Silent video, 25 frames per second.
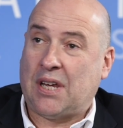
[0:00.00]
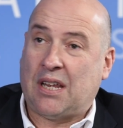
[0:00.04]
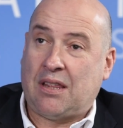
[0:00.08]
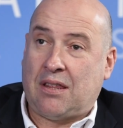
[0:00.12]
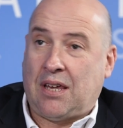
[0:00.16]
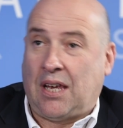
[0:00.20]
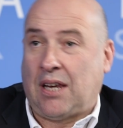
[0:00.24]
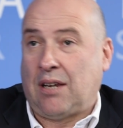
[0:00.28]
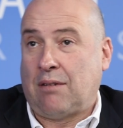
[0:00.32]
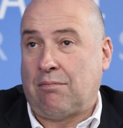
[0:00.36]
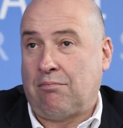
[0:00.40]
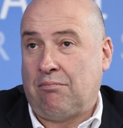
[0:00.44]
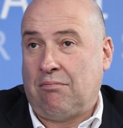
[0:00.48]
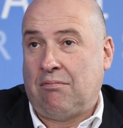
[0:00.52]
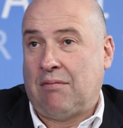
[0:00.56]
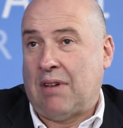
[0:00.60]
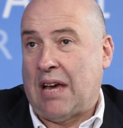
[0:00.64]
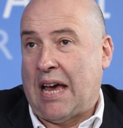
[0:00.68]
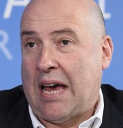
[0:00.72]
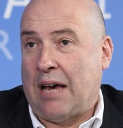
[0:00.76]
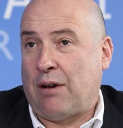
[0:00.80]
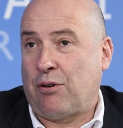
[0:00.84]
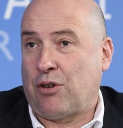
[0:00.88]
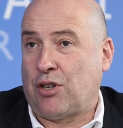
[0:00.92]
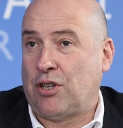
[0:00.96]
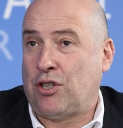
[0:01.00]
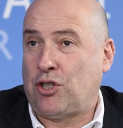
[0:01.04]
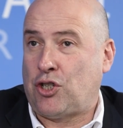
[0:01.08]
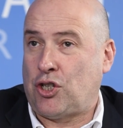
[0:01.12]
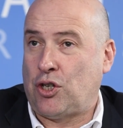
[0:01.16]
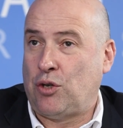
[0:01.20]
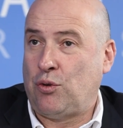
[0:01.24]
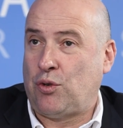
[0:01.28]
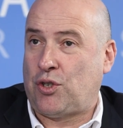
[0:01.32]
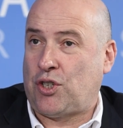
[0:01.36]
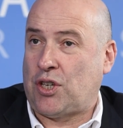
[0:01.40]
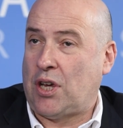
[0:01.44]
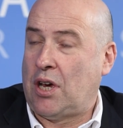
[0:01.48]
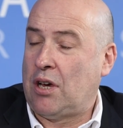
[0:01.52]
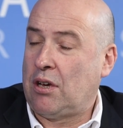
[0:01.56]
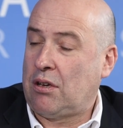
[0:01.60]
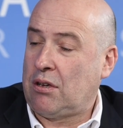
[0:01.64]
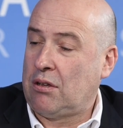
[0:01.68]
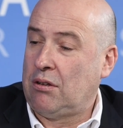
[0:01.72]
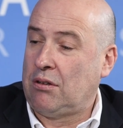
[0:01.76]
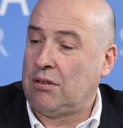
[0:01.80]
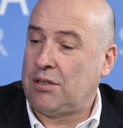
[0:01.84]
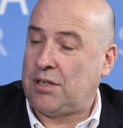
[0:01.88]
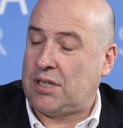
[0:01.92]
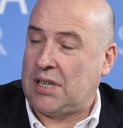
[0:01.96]
I think how can two
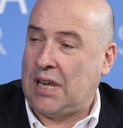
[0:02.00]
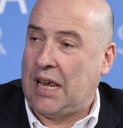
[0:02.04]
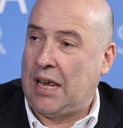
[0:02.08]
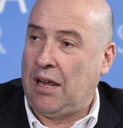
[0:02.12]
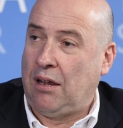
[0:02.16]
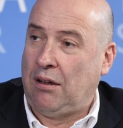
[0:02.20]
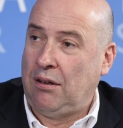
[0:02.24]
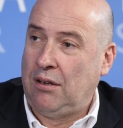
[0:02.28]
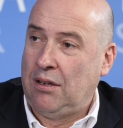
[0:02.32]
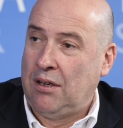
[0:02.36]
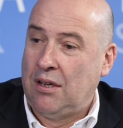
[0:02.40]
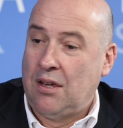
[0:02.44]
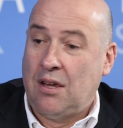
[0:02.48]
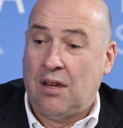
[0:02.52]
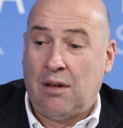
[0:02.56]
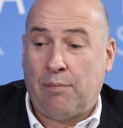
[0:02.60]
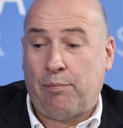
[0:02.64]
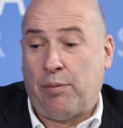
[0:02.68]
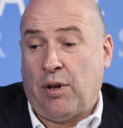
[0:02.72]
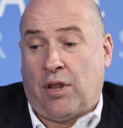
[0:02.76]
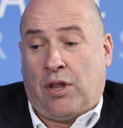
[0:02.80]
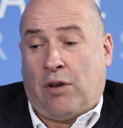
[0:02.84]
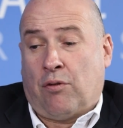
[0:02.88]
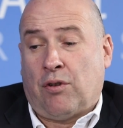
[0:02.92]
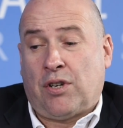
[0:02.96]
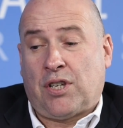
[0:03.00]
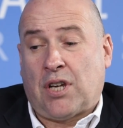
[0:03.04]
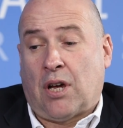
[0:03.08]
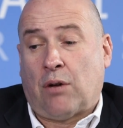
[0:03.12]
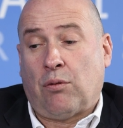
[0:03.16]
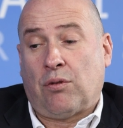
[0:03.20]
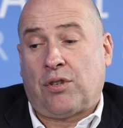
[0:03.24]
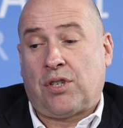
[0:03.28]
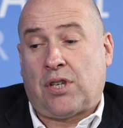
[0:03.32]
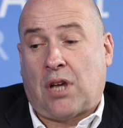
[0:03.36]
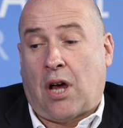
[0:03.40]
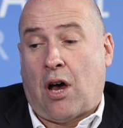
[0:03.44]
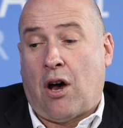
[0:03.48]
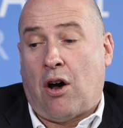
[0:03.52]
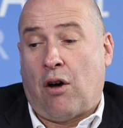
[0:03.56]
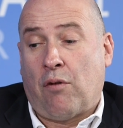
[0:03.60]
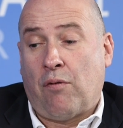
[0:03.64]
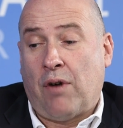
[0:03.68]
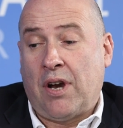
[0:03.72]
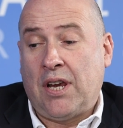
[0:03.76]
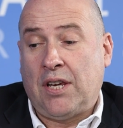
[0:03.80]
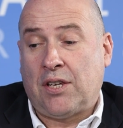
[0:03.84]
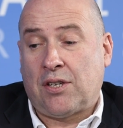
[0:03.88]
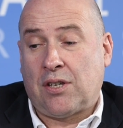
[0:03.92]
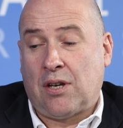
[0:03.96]
circles seal? But the results are
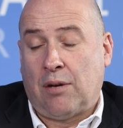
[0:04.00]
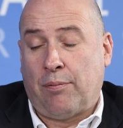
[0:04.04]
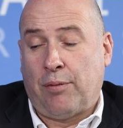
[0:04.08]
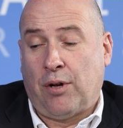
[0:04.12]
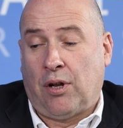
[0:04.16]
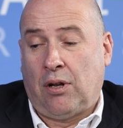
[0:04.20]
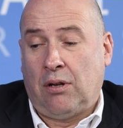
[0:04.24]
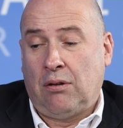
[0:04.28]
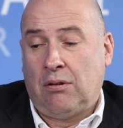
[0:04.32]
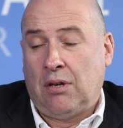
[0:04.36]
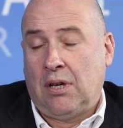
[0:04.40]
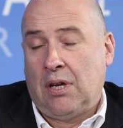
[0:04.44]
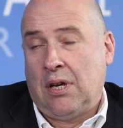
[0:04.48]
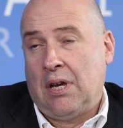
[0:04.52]
reasonable.